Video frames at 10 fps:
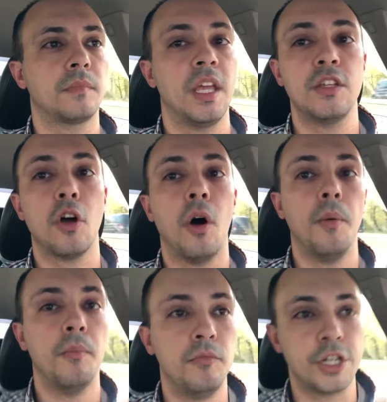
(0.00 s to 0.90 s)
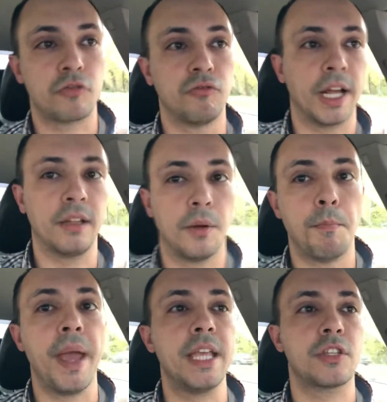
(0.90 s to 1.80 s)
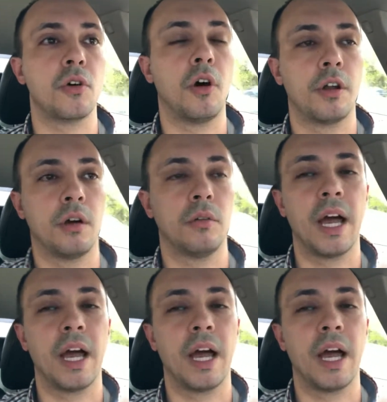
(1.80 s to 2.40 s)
His just regular base auto.